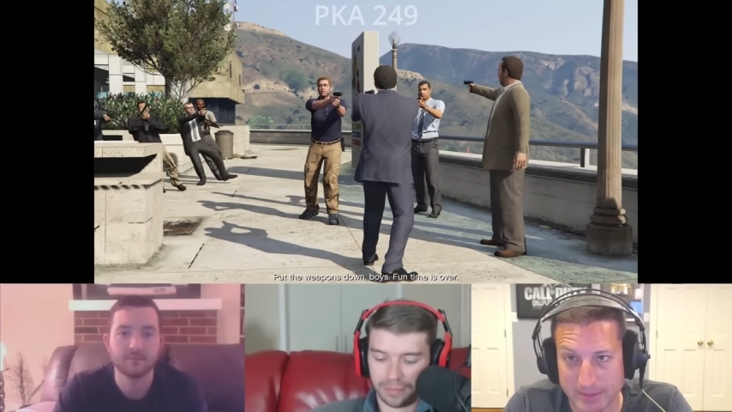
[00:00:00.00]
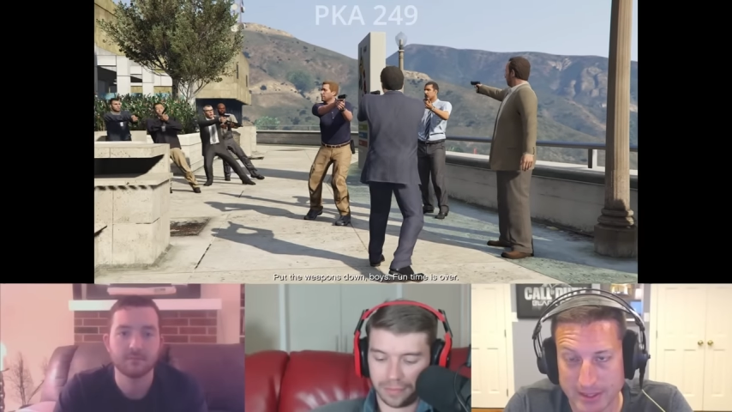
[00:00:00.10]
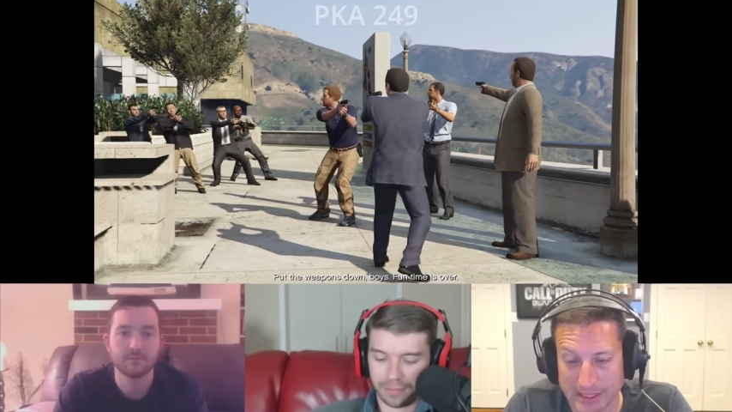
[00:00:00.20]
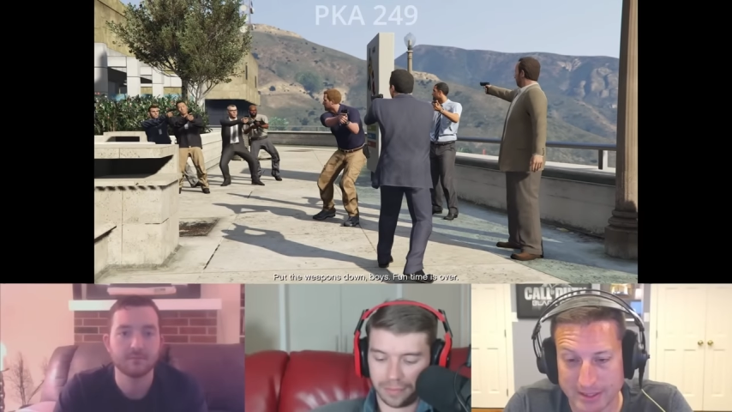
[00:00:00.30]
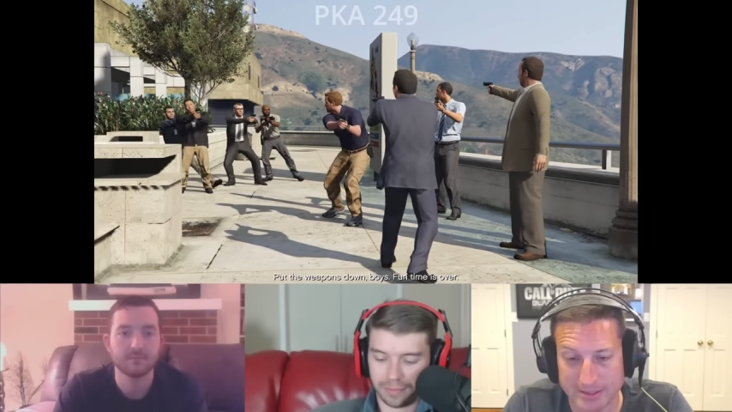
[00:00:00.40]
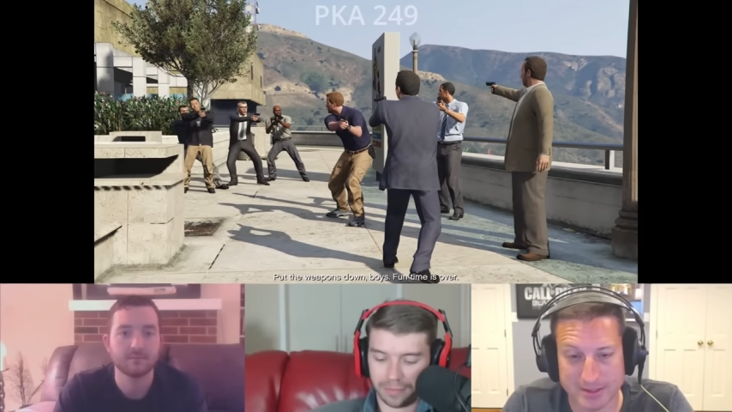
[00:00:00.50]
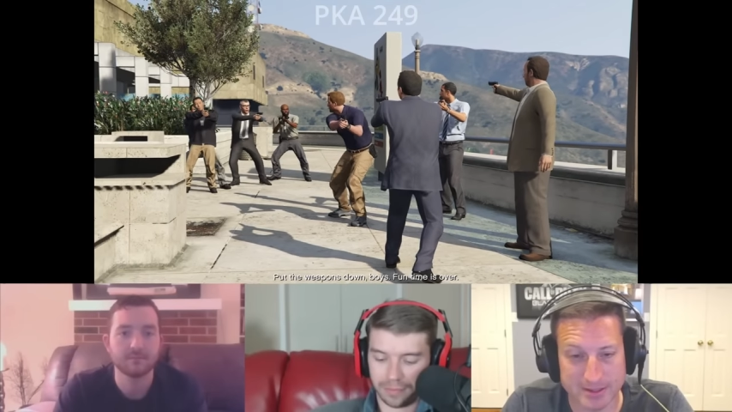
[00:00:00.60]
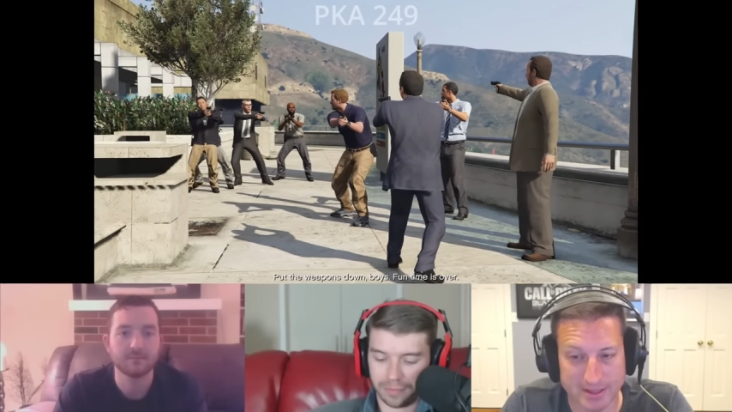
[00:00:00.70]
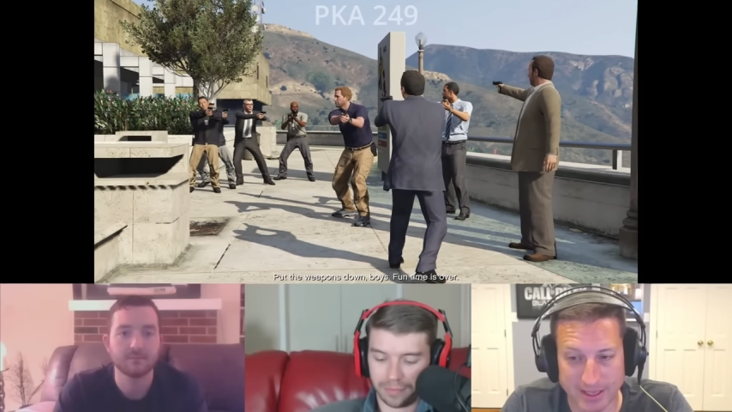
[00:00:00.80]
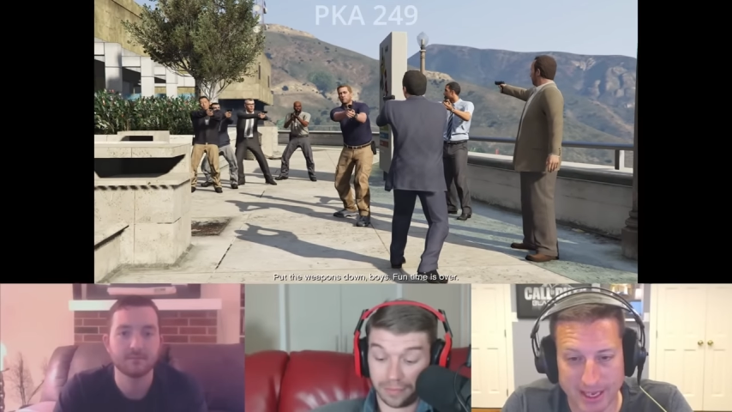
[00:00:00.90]
Speaker 1: i talked to
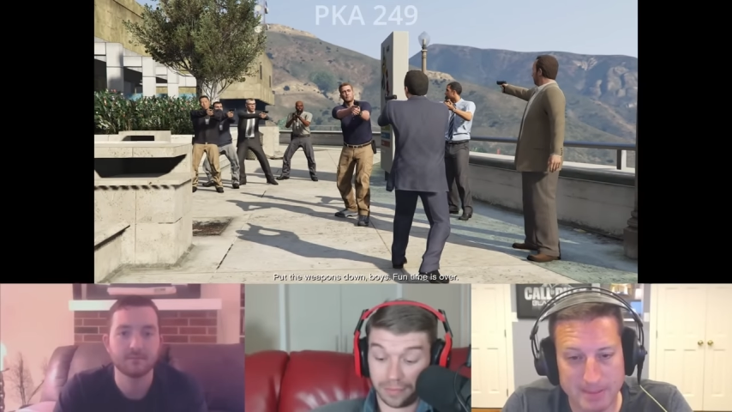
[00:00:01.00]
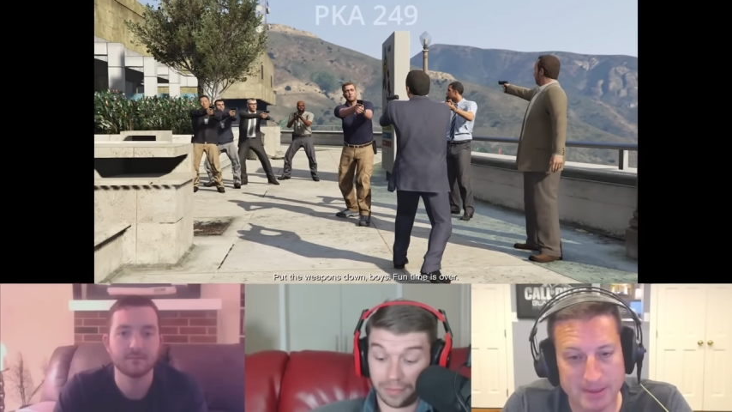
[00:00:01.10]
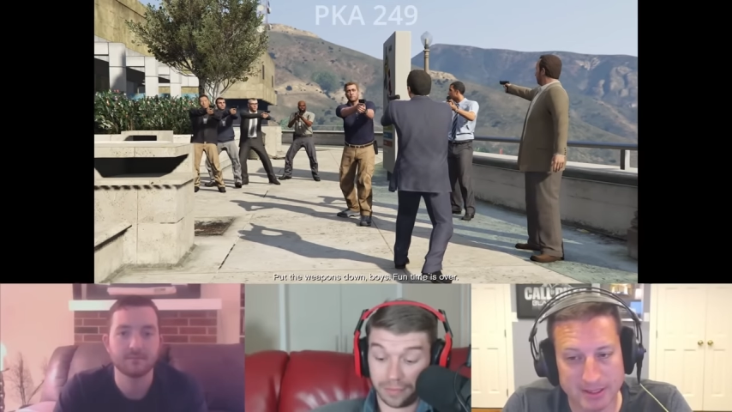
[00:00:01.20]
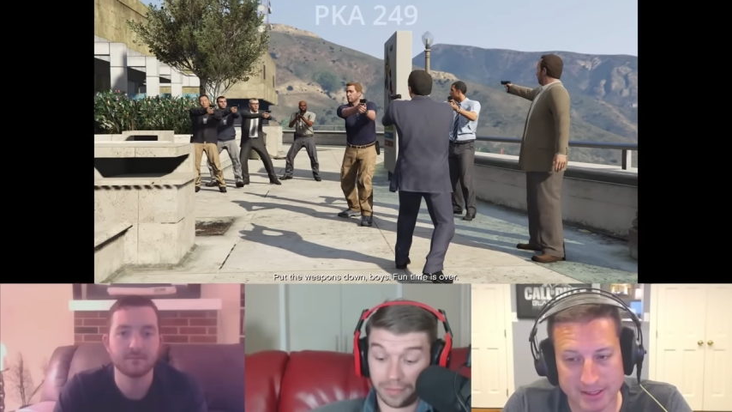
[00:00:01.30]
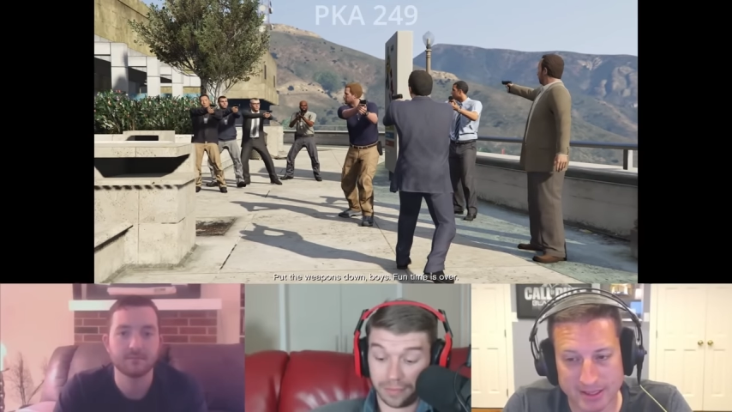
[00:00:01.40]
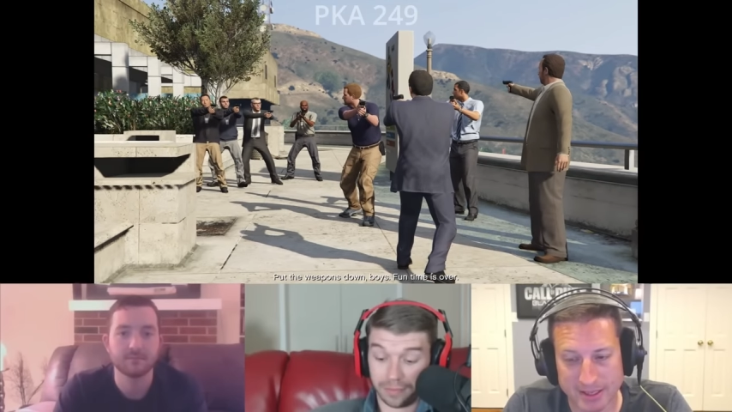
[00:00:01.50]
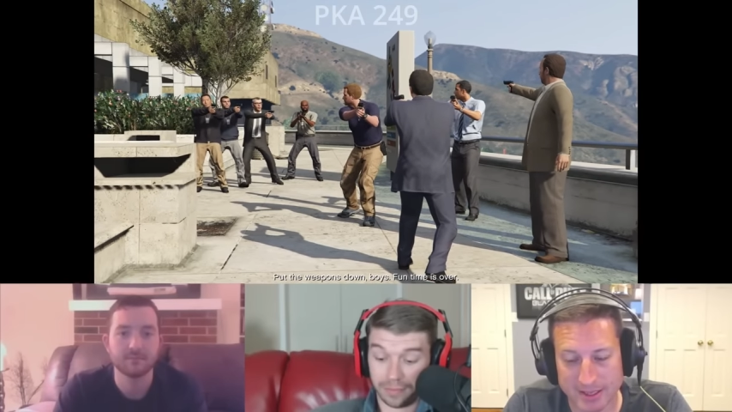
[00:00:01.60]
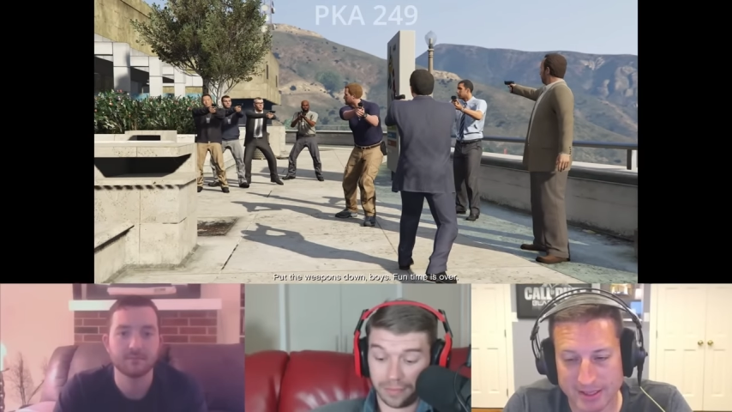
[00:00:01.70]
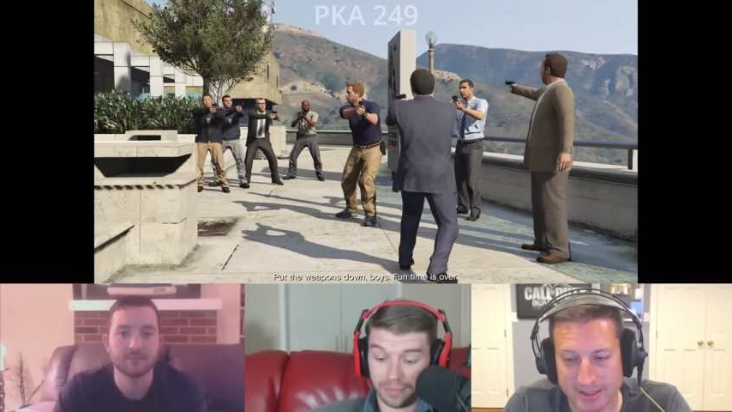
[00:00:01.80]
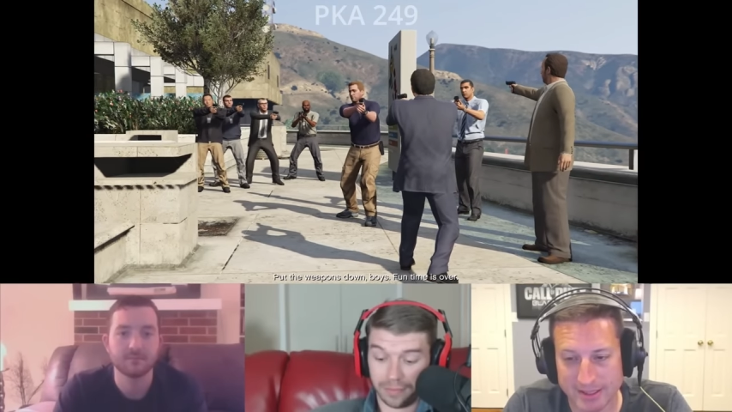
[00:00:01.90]
the ambulance
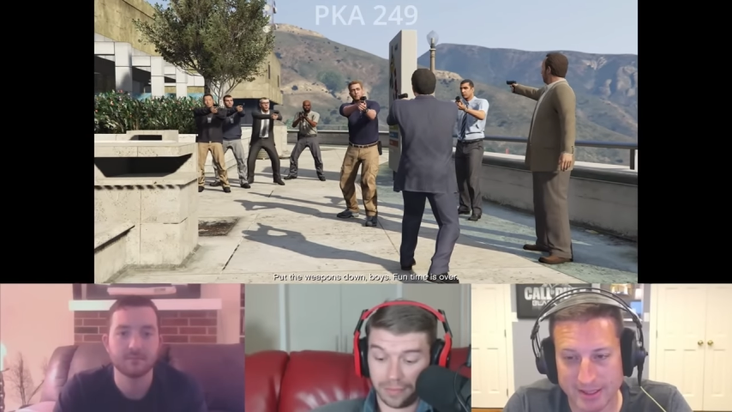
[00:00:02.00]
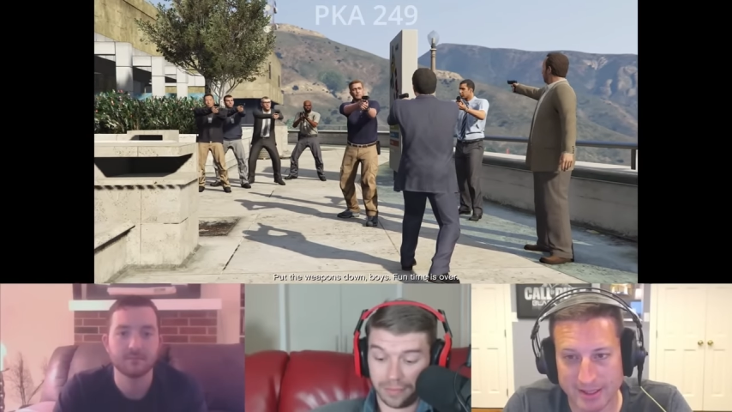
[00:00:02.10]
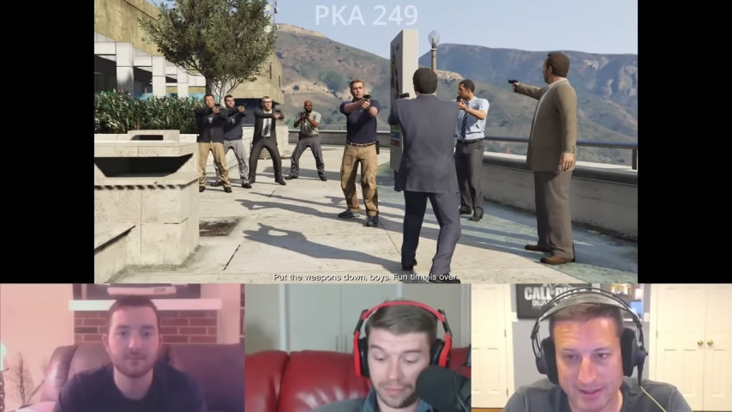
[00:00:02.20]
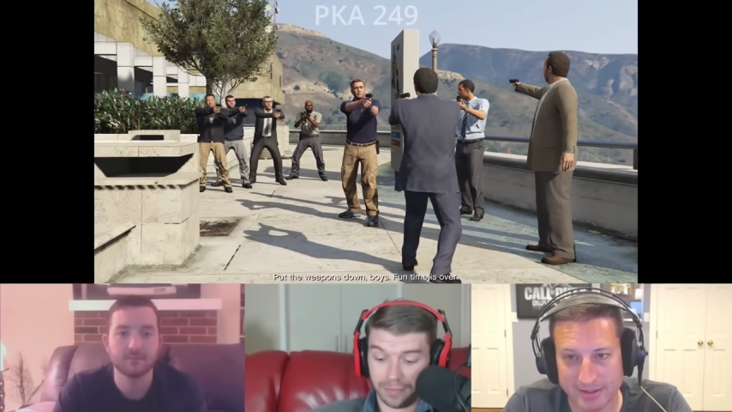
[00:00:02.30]
guys and, and they're